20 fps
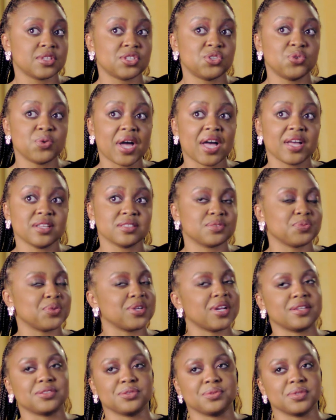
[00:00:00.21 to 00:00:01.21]
you guys,
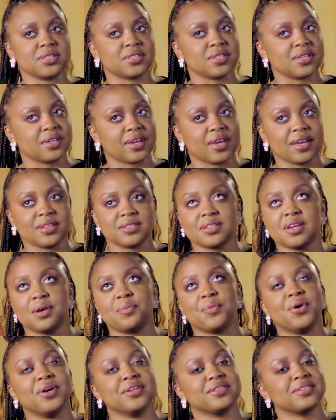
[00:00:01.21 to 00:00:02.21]
we're not doing this again, guys.
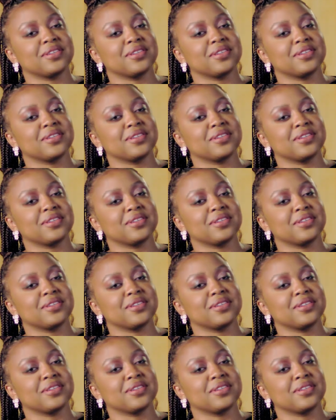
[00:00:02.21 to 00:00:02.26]
Come on.